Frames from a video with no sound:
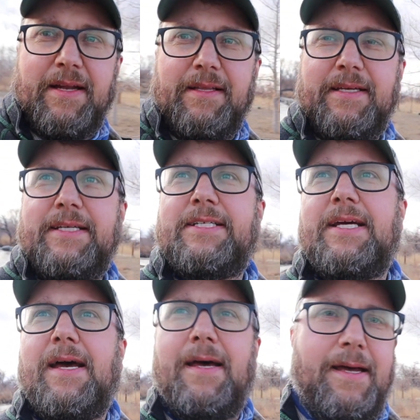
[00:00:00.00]
a leash,
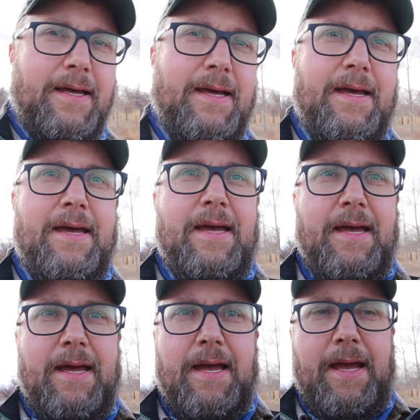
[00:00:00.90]

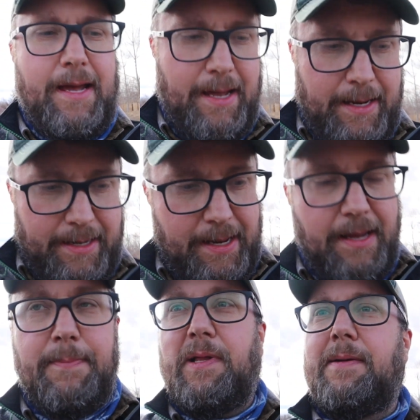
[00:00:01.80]
and
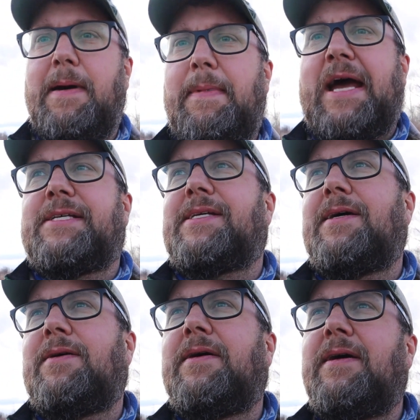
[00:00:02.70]
pull up my mask
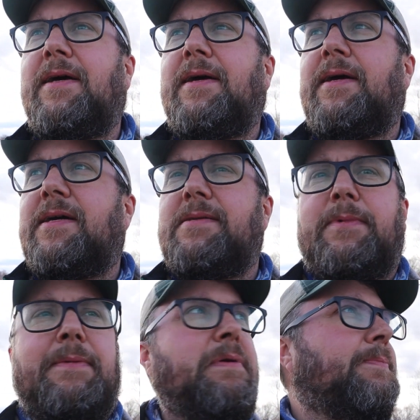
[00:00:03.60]
because I'm
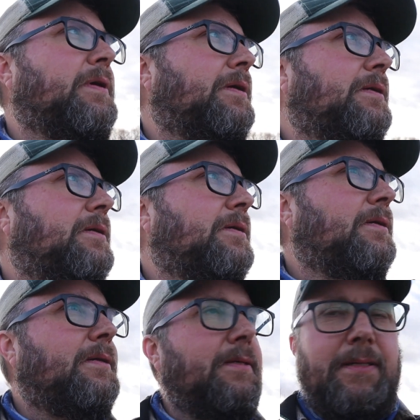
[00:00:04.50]
around people.
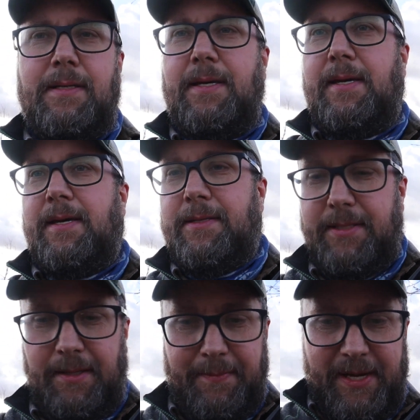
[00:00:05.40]
See you in a little